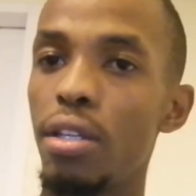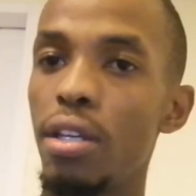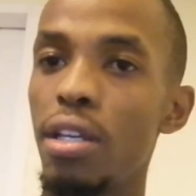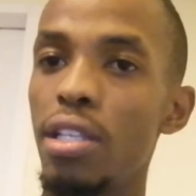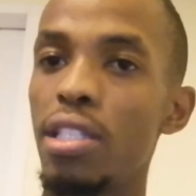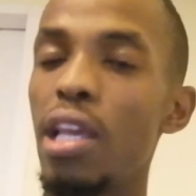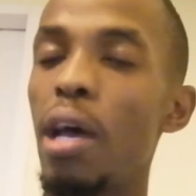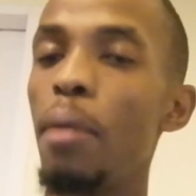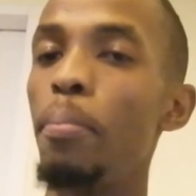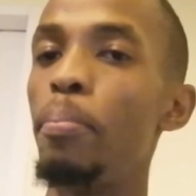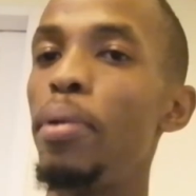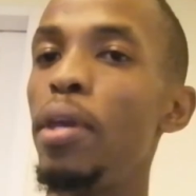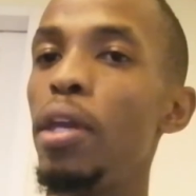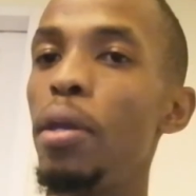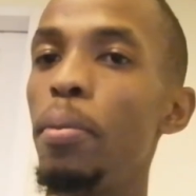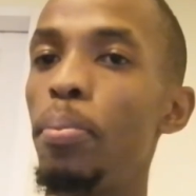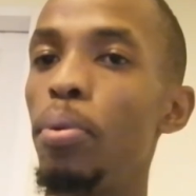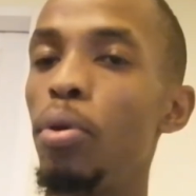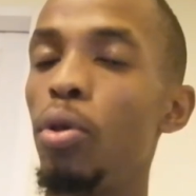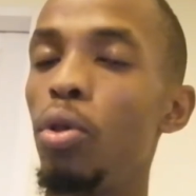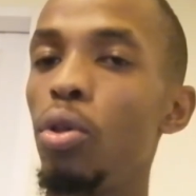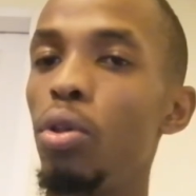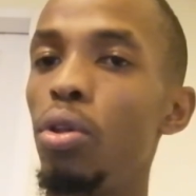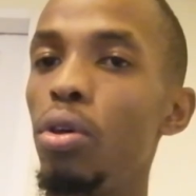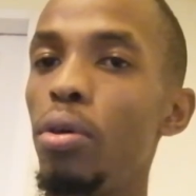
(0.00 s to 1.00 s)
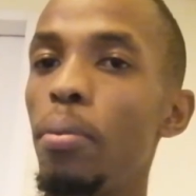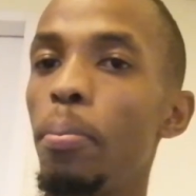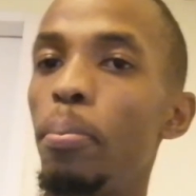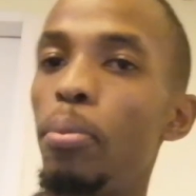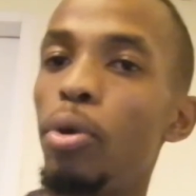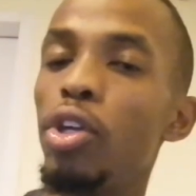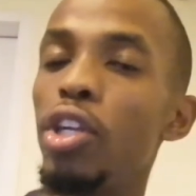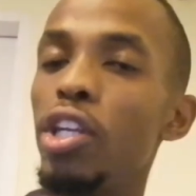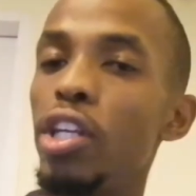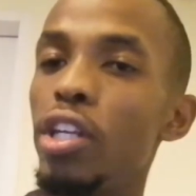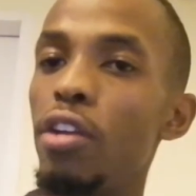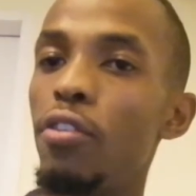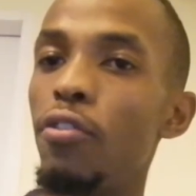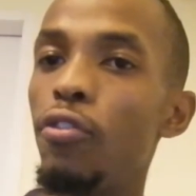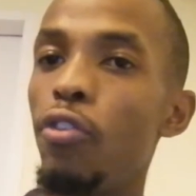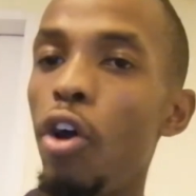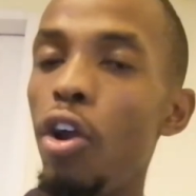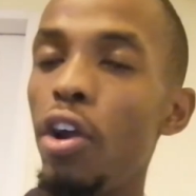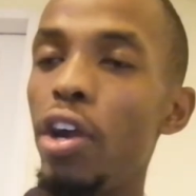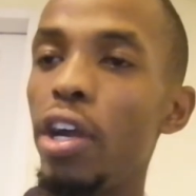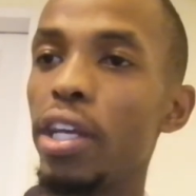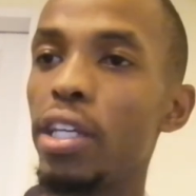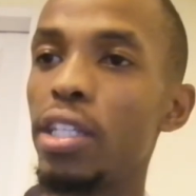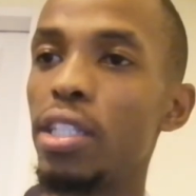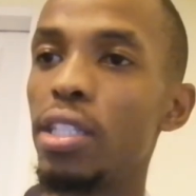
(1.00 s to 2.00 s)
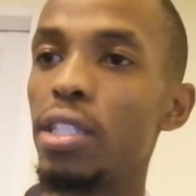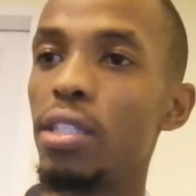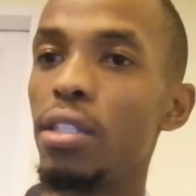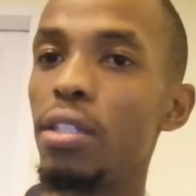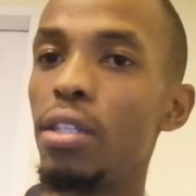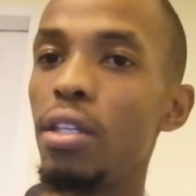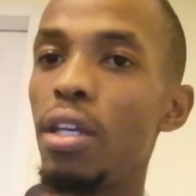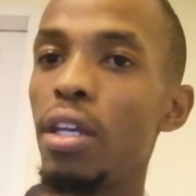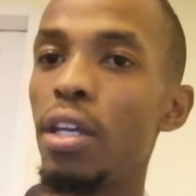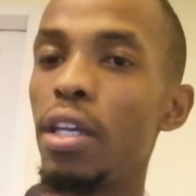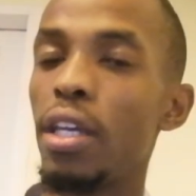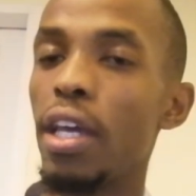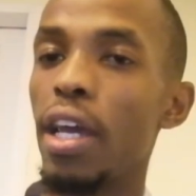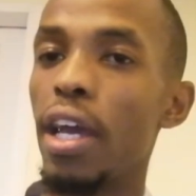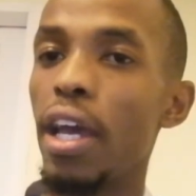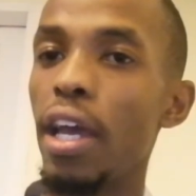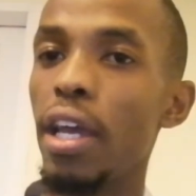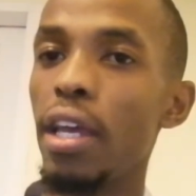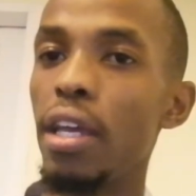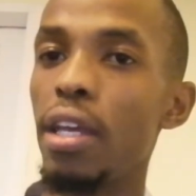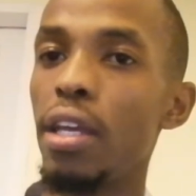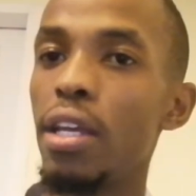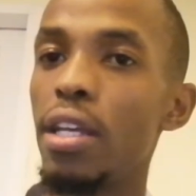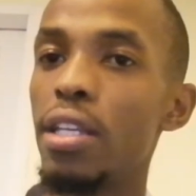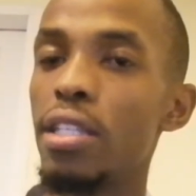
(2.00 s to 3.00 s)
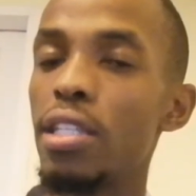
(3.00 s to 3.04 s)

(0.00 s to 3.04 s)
Some people put it in forex, okay?